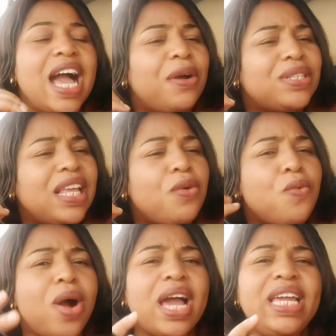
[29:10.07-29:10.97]
I was like,
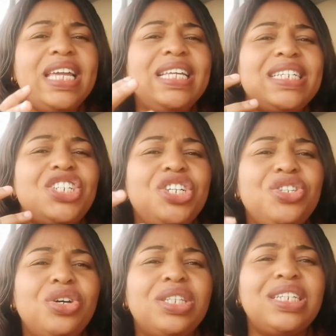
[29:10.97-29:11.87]
why is
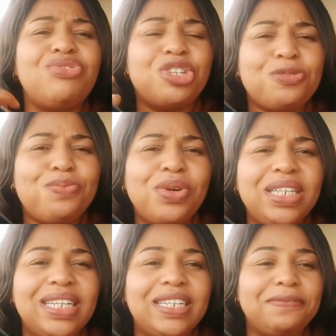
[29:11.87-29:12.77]
she not
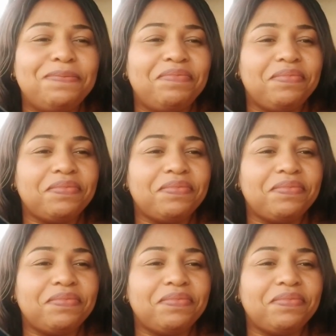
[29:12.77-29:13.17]
responding?